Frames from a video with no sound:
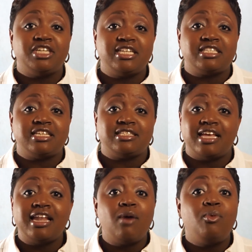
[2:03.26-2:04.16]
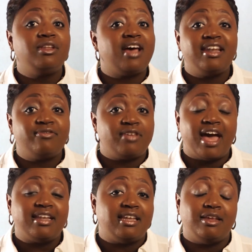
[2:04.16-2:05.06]
justice, and I would not have
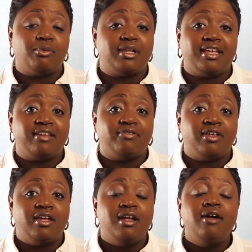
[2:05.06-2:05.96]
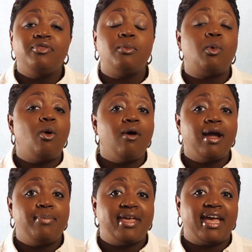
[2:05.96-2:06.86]
gotten any relief. The more
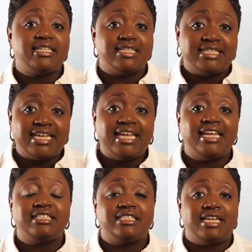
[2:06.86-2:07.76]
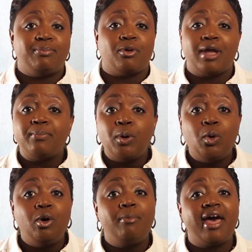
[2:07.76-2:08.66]
I began to dig deeper and
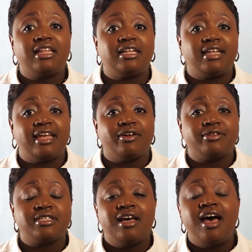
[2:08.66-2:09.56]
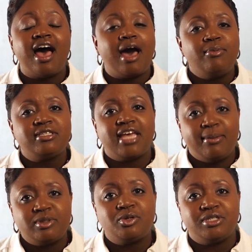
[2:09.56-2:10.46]
pull back the layers, I was
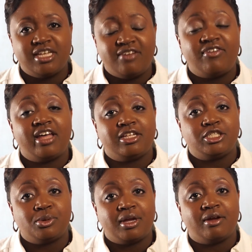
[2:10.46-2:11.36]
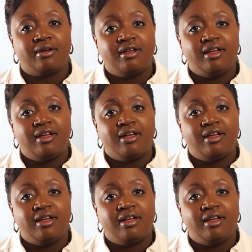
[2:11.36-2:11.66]
able to identify the trigger.